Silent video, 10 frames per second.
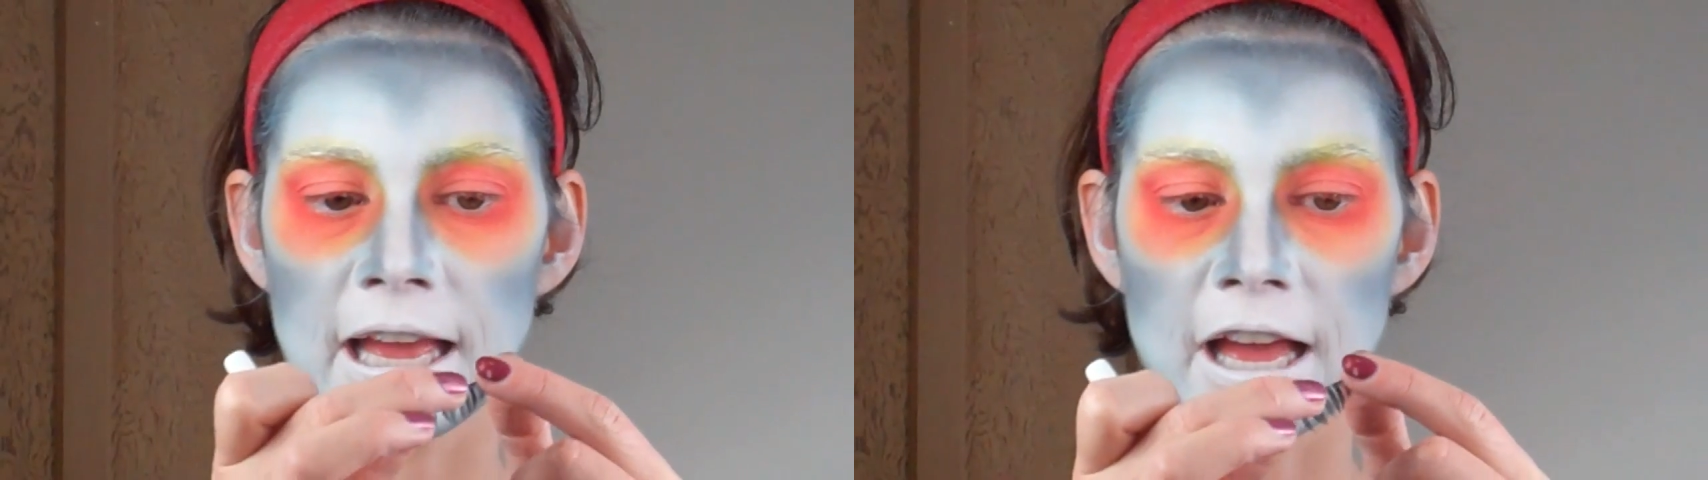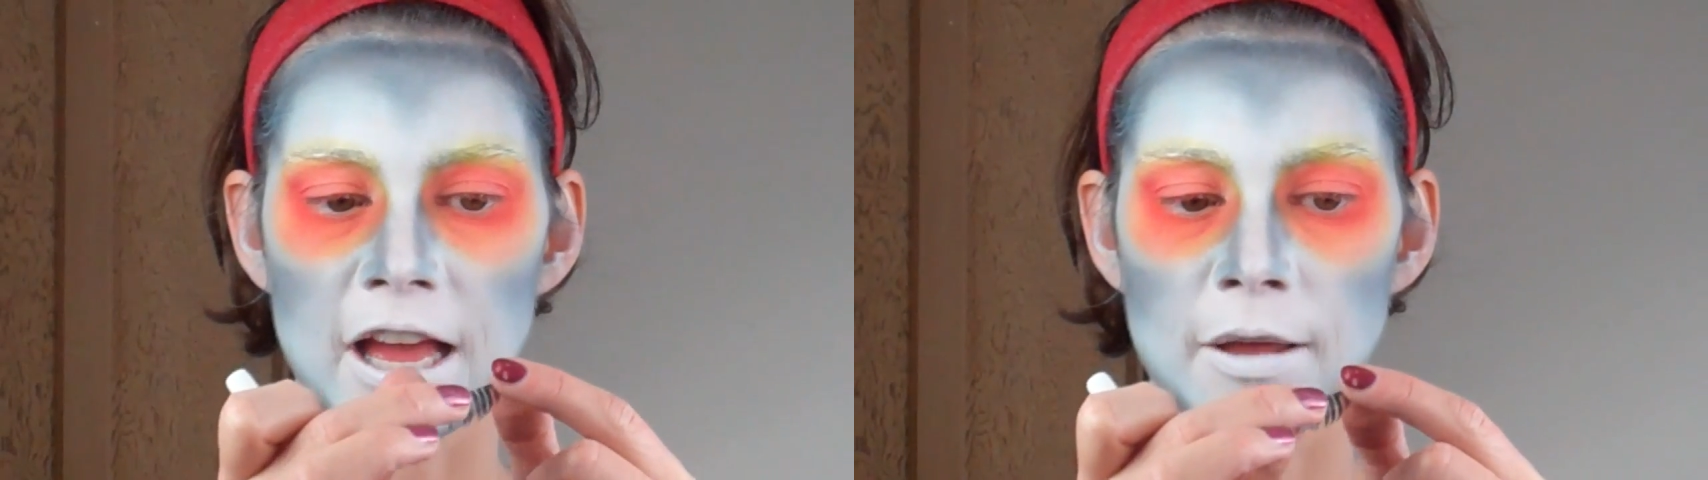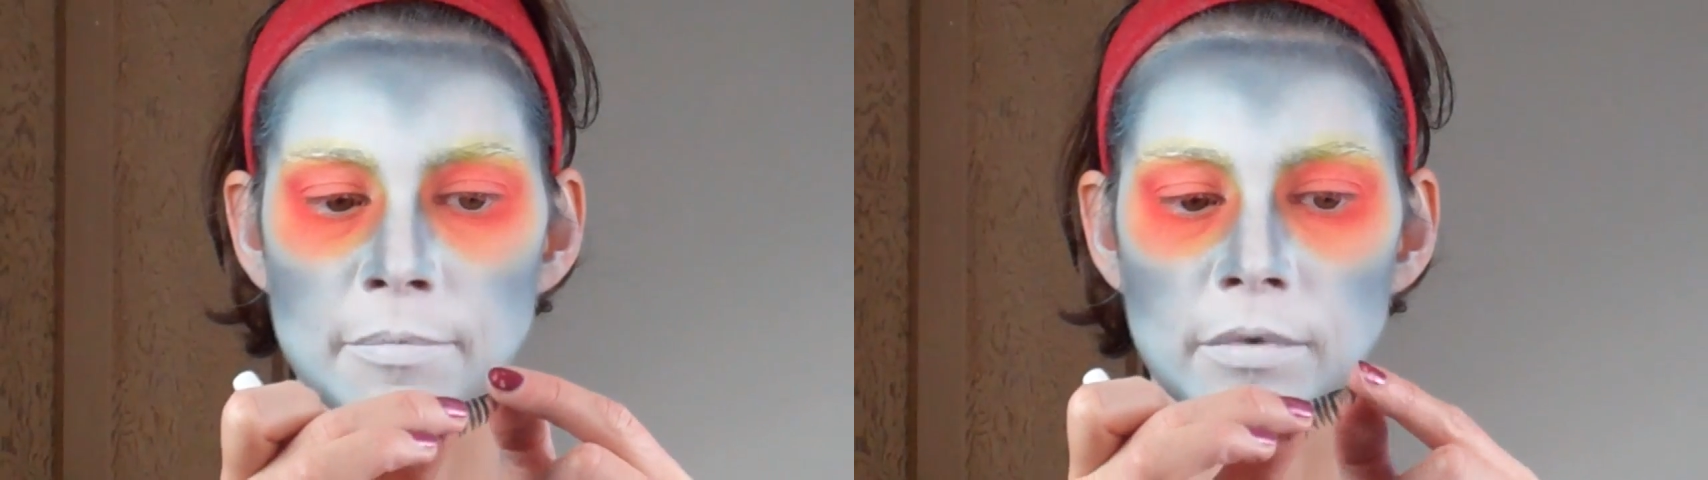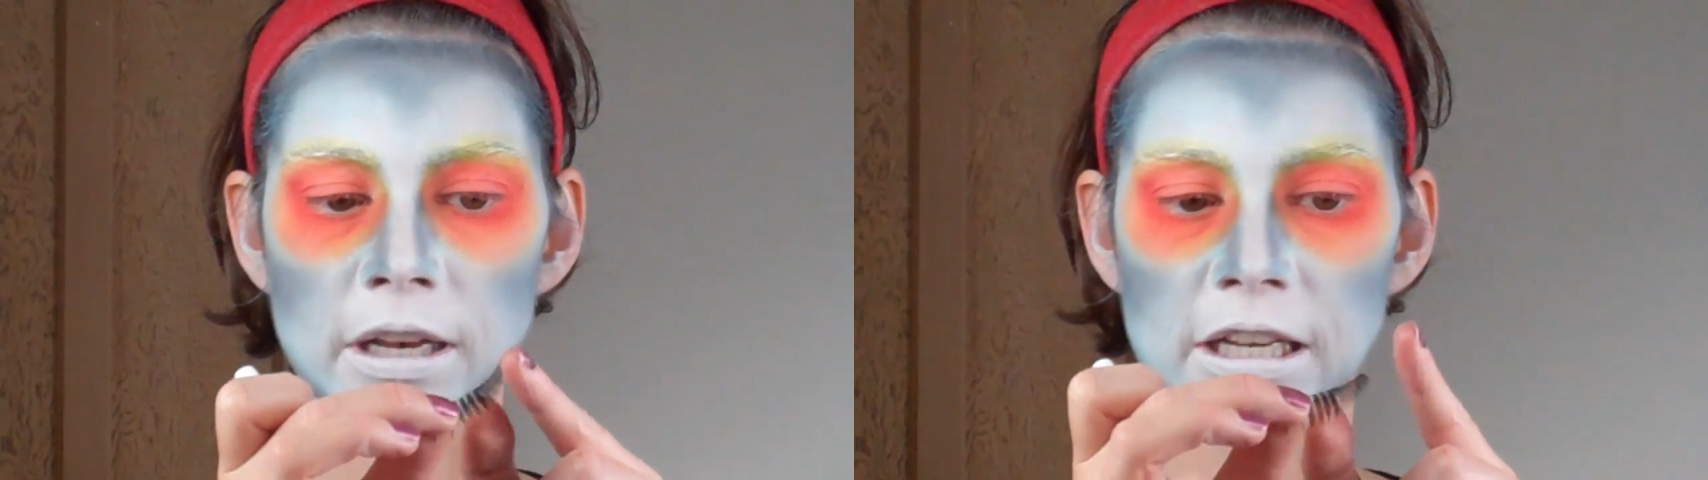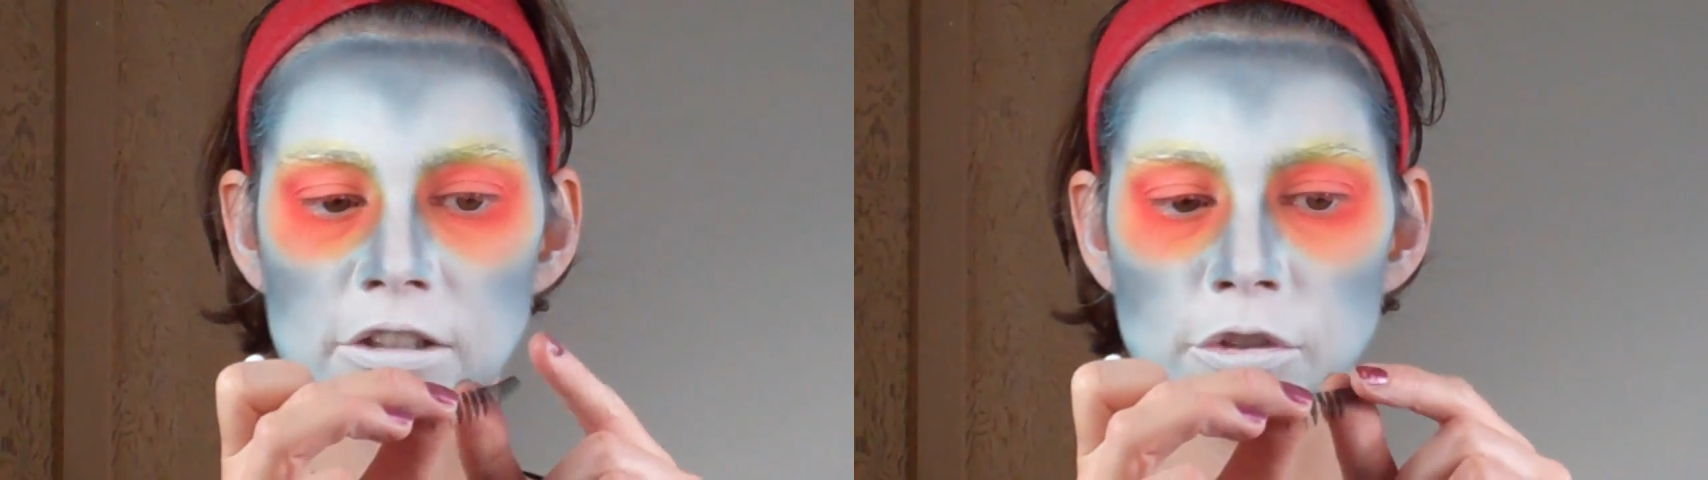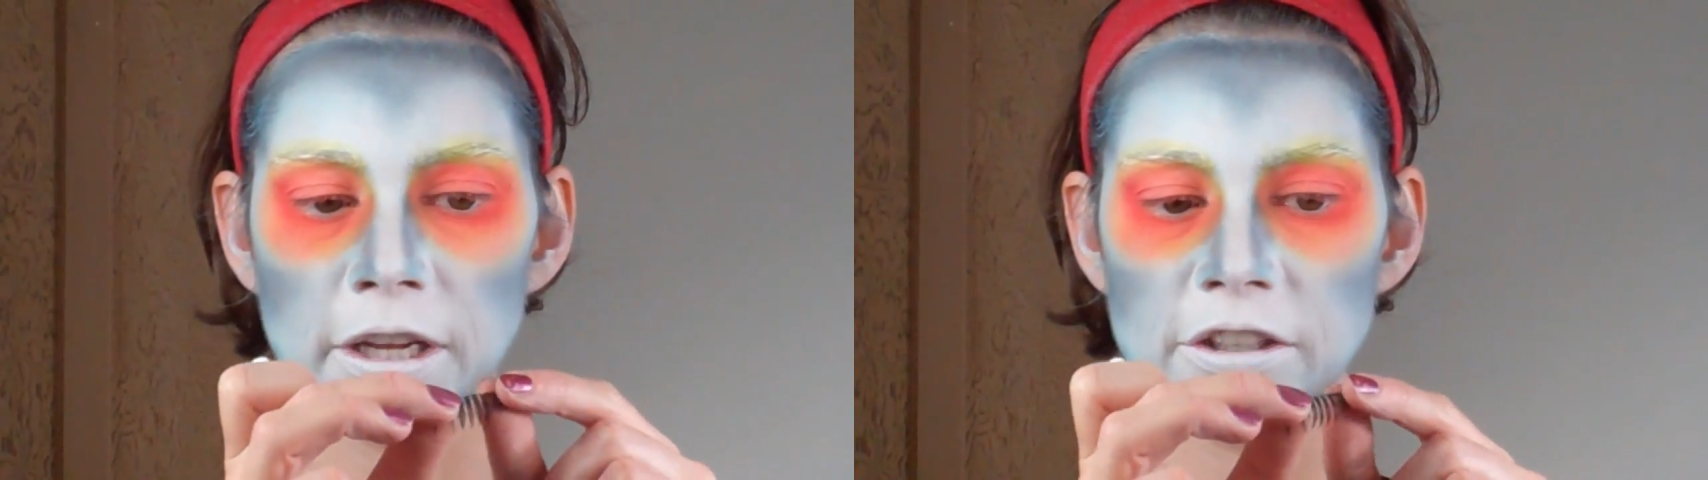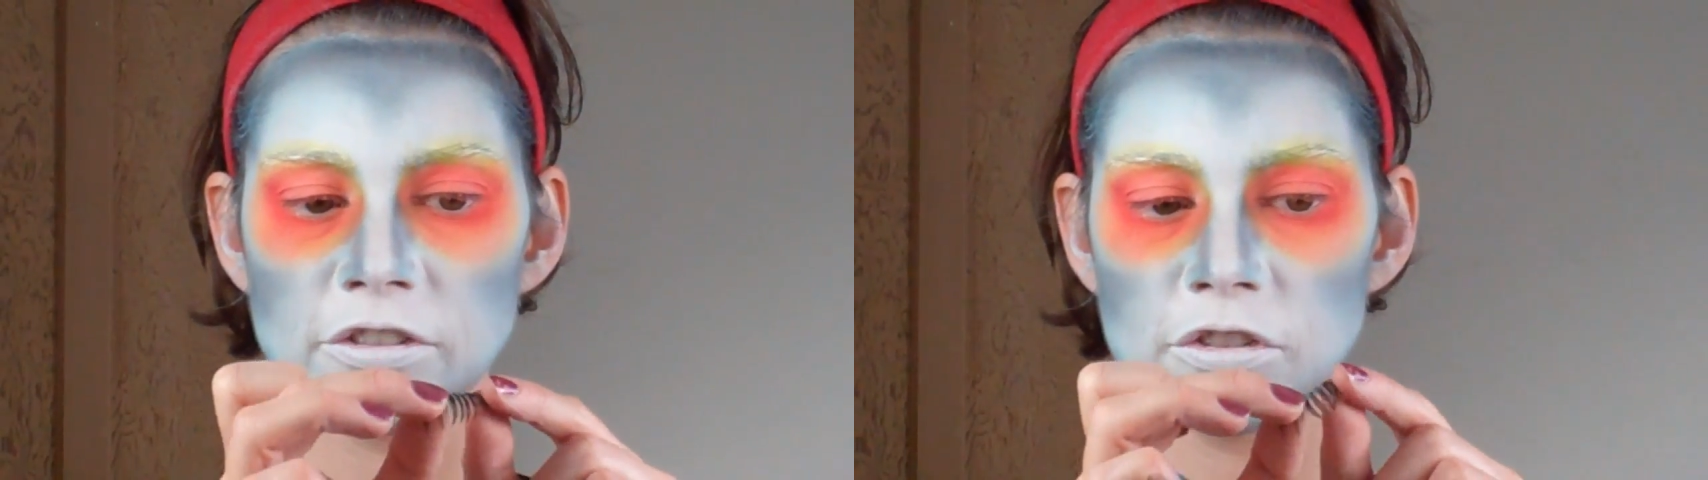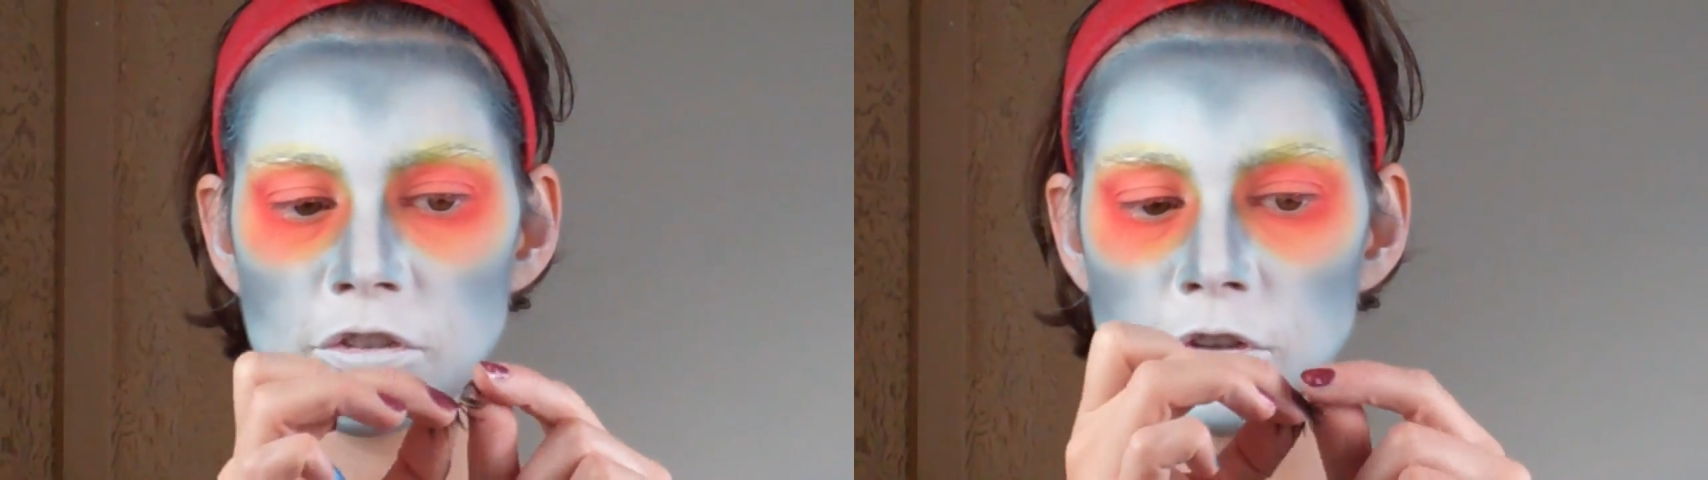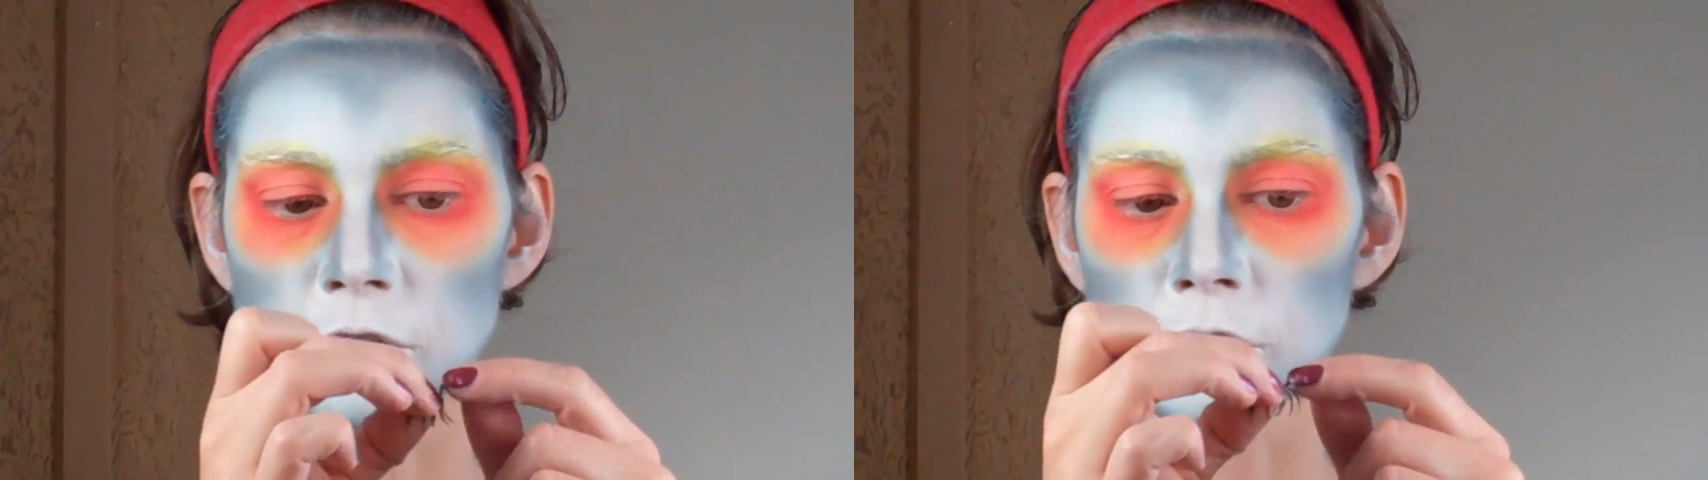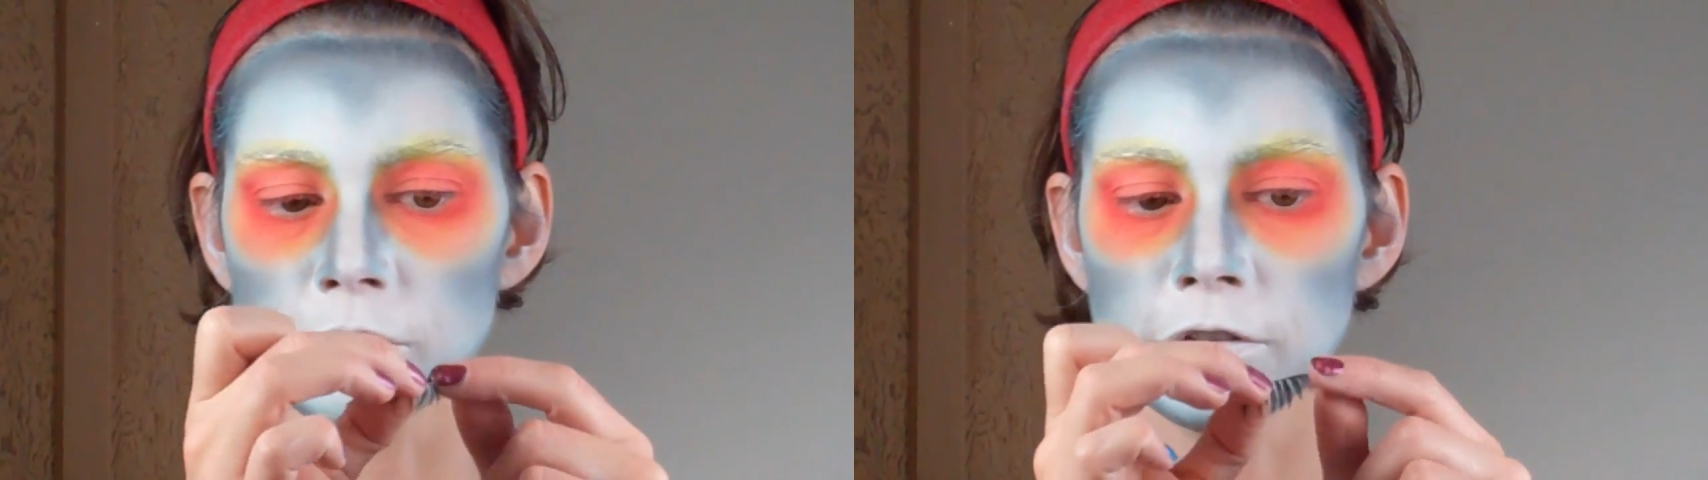A little trick is just to
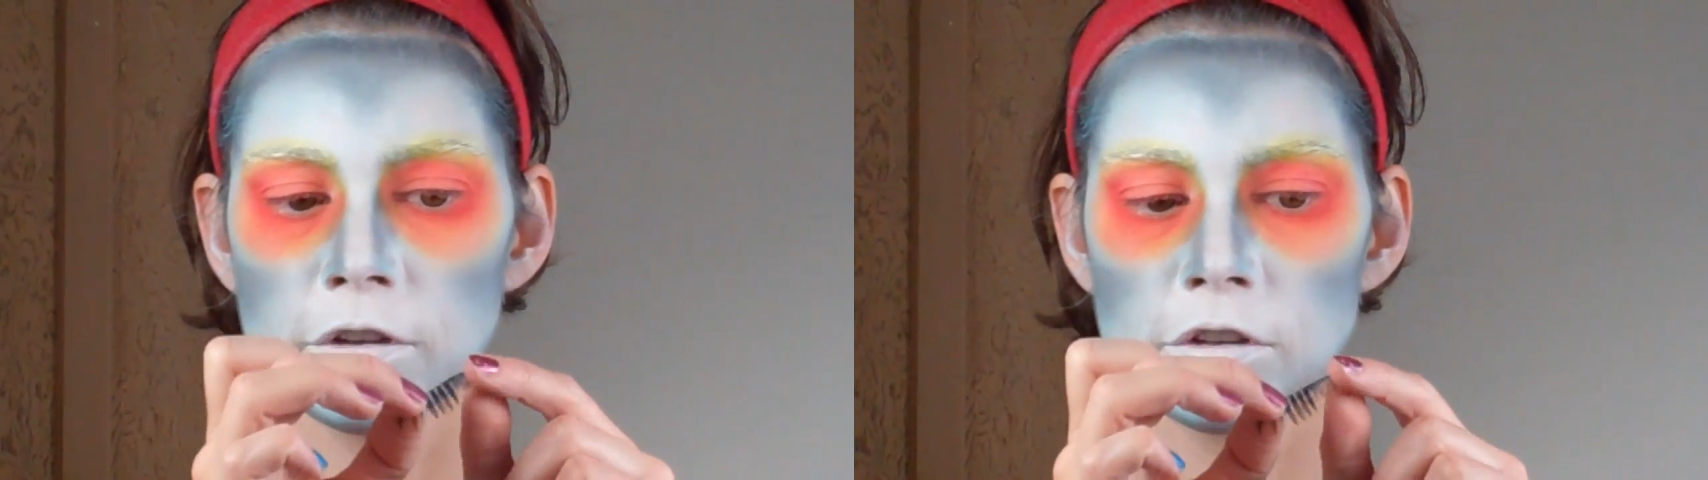sort of